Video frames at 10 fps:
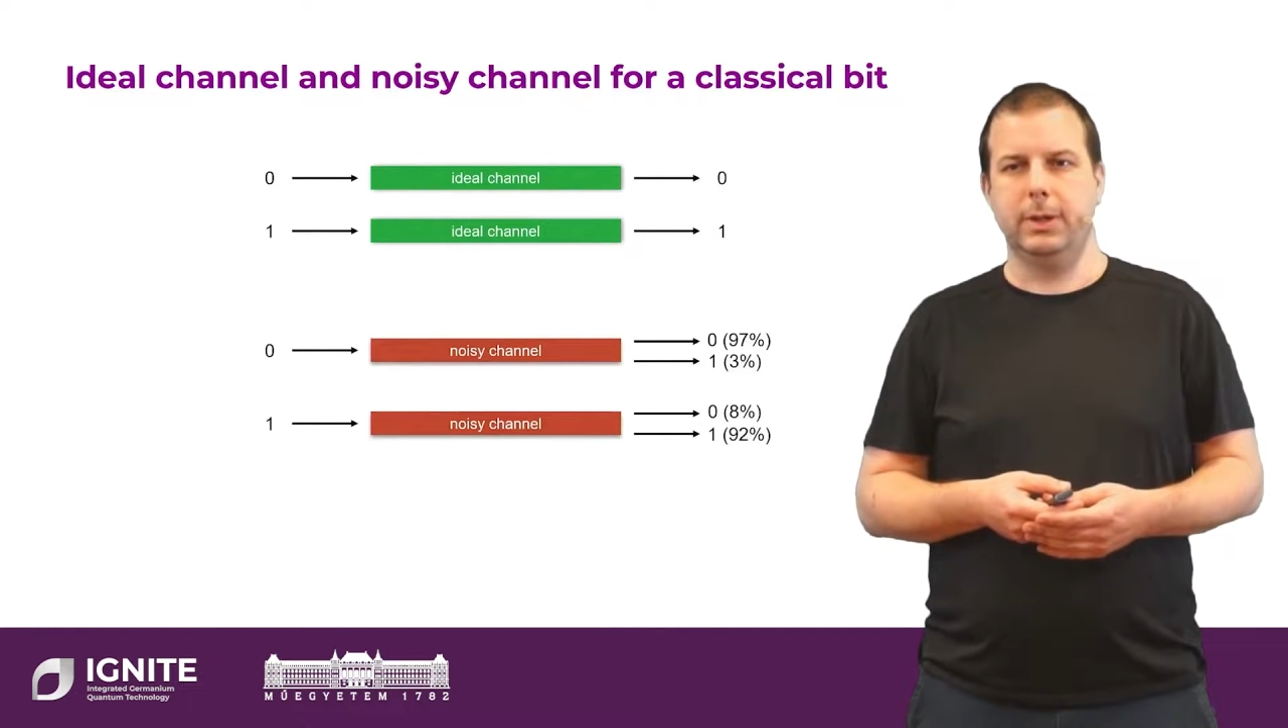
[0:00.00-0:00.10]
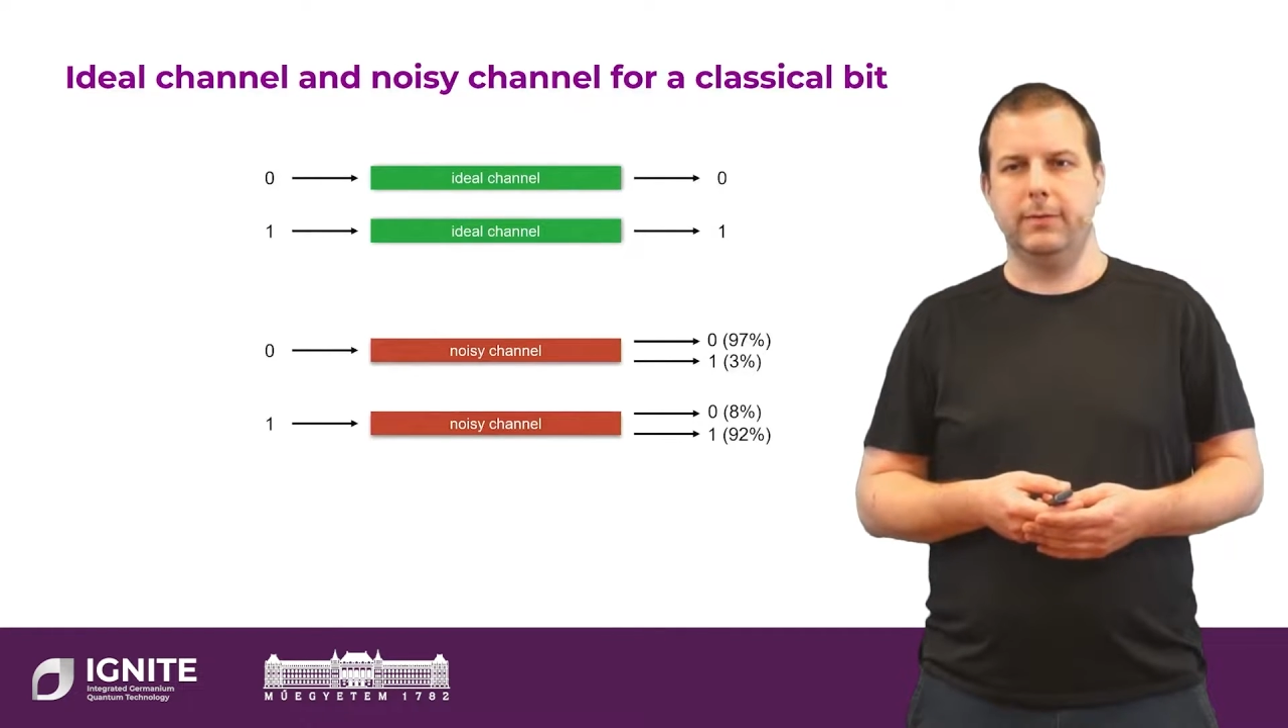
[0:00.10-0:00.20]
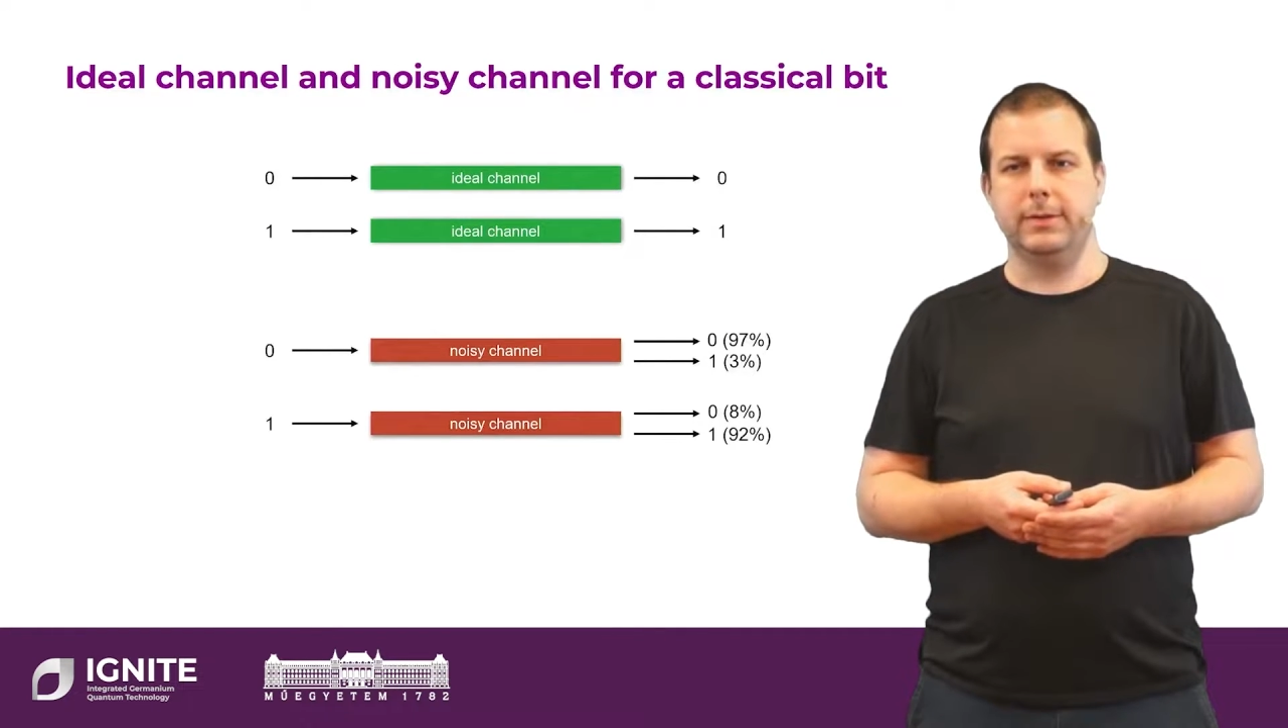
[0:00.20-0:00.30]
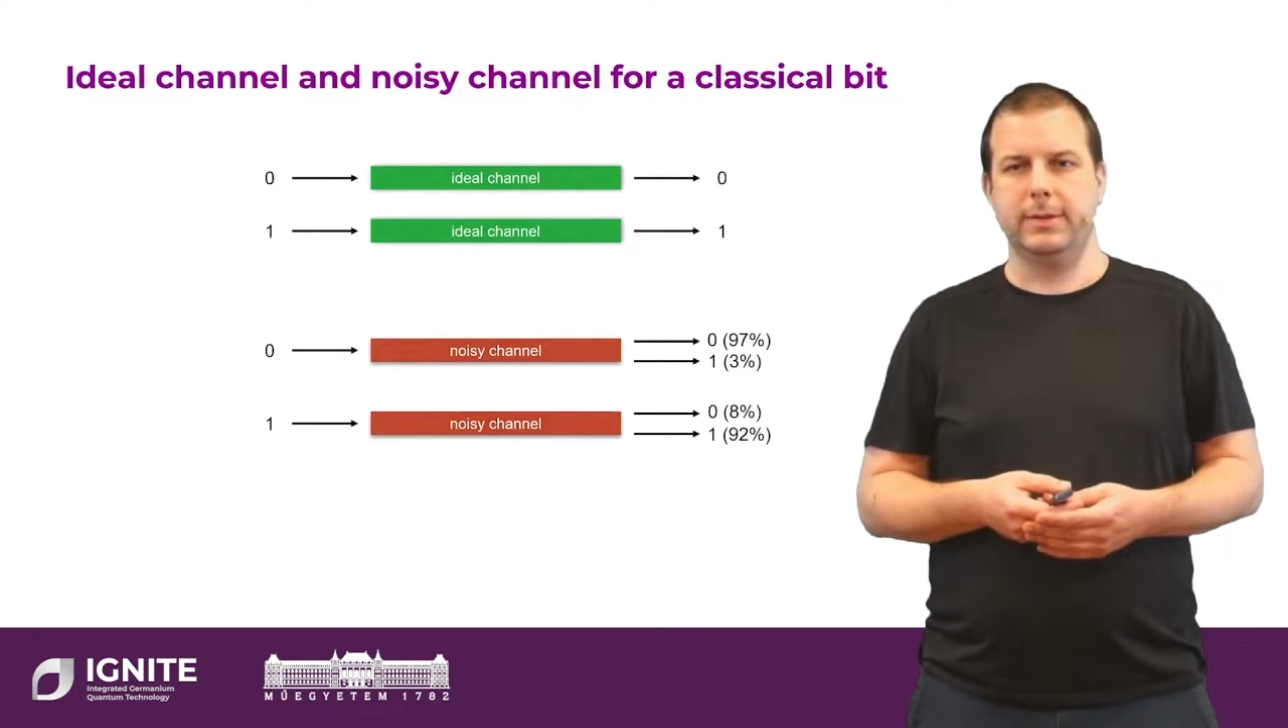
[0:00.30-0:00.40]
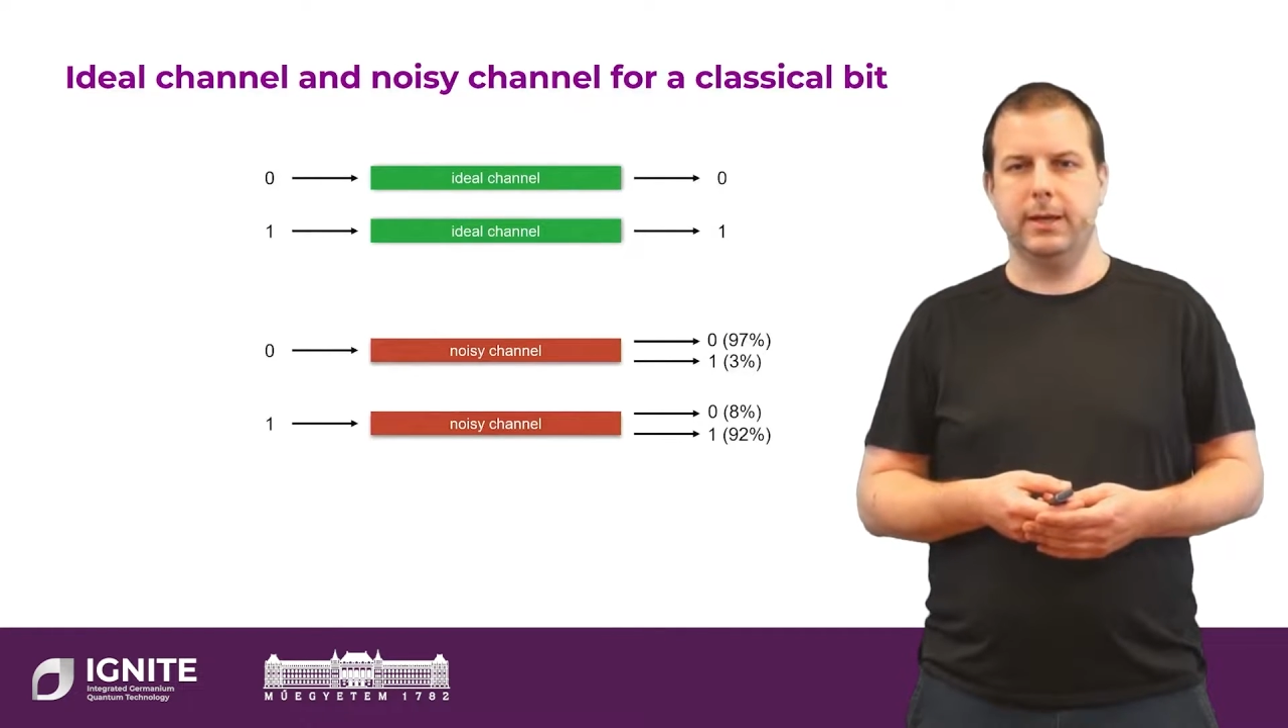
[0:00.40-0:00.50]
have
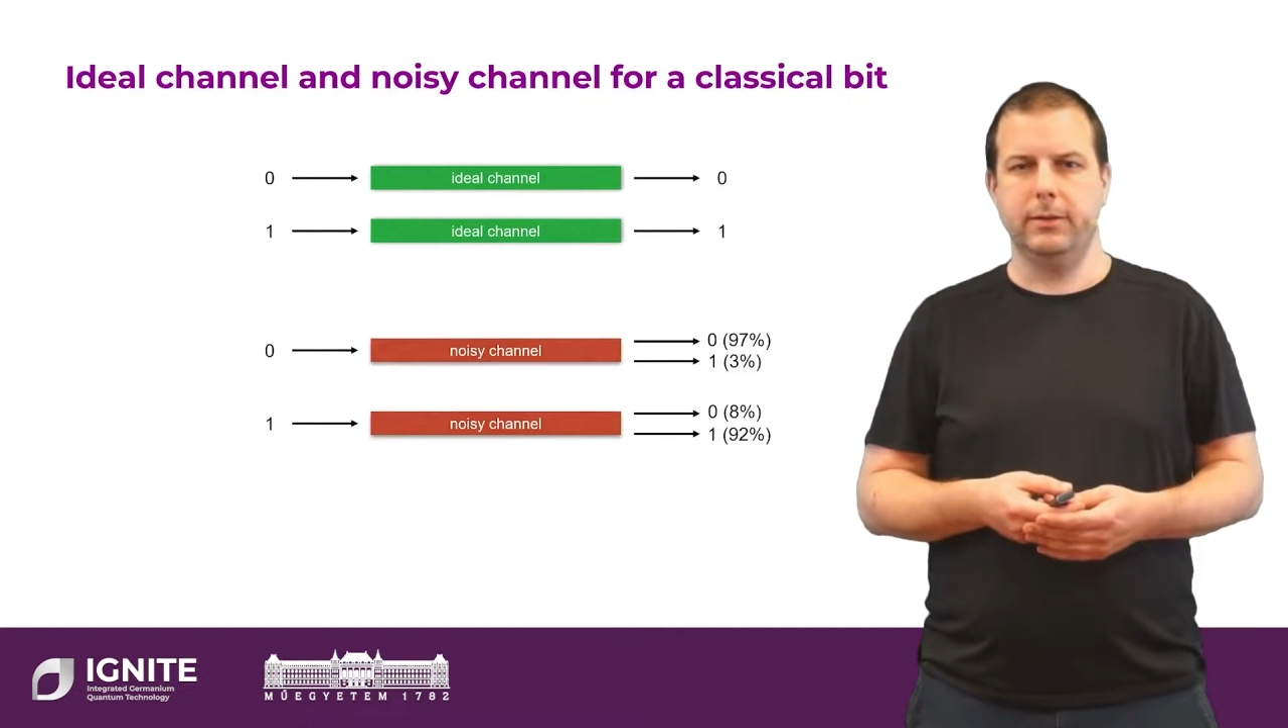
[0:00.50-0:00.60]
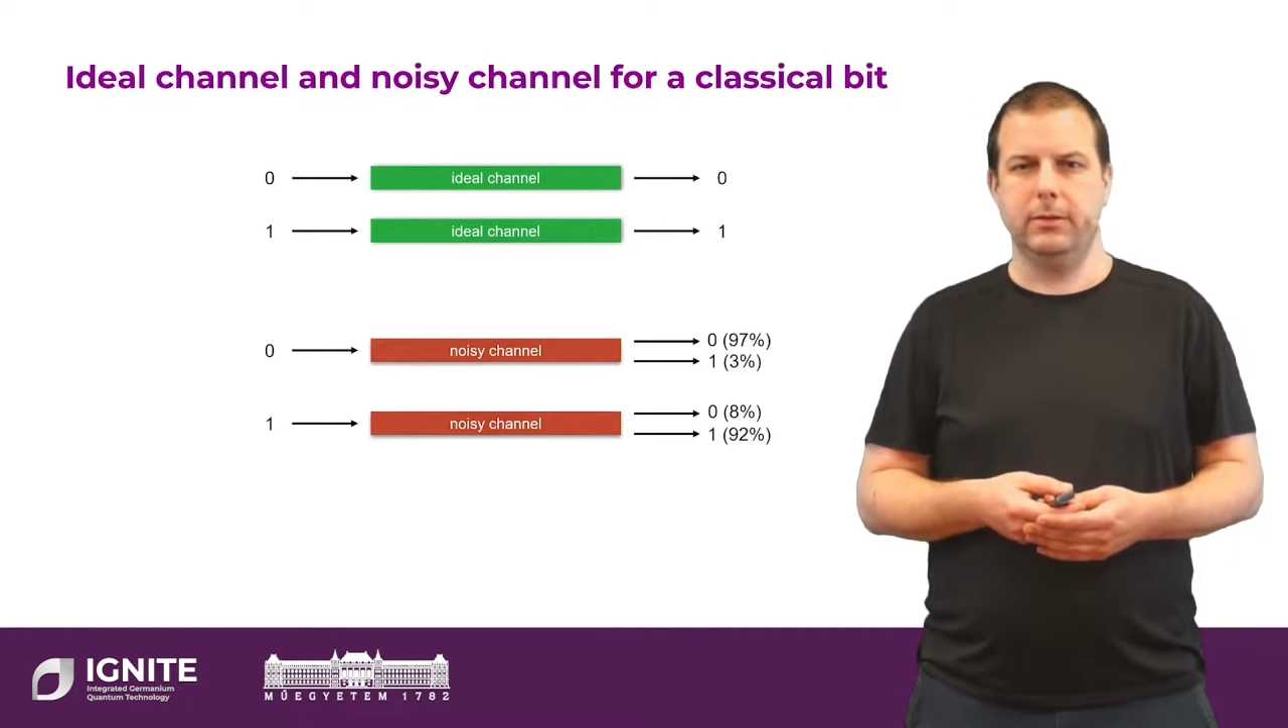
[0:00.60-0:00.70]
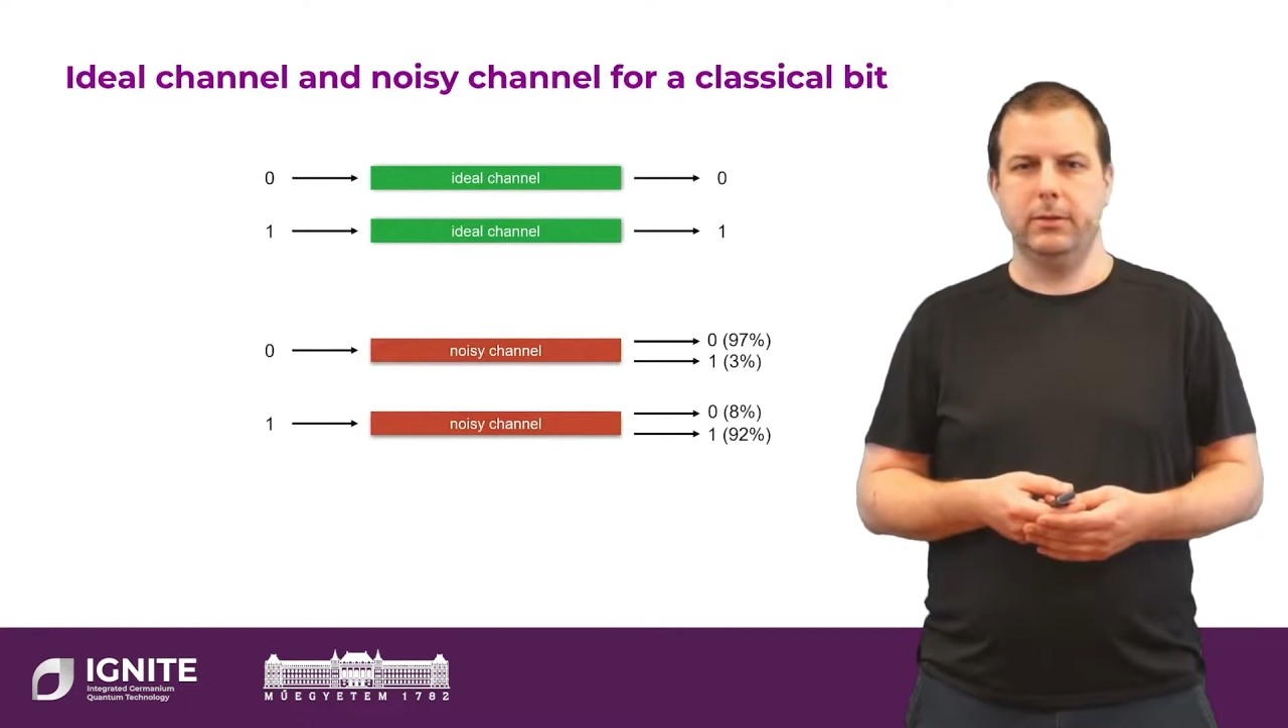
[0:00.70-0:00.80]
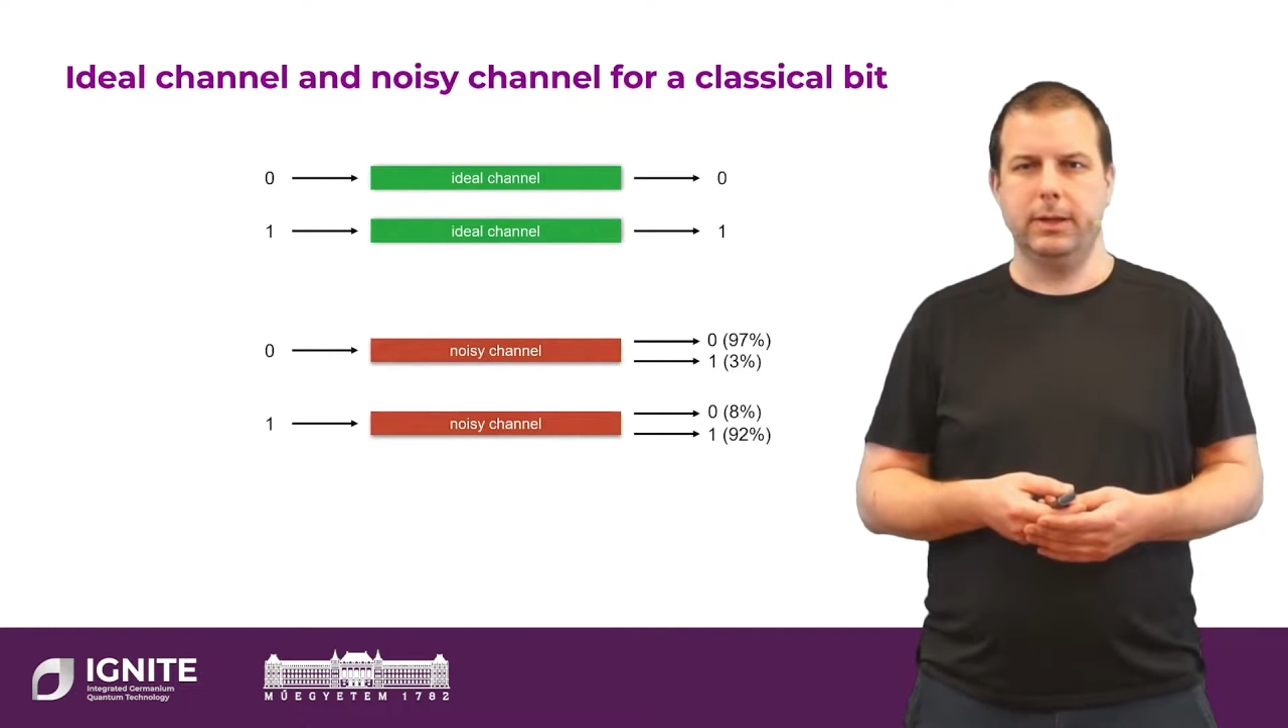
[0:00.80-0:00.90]
a sender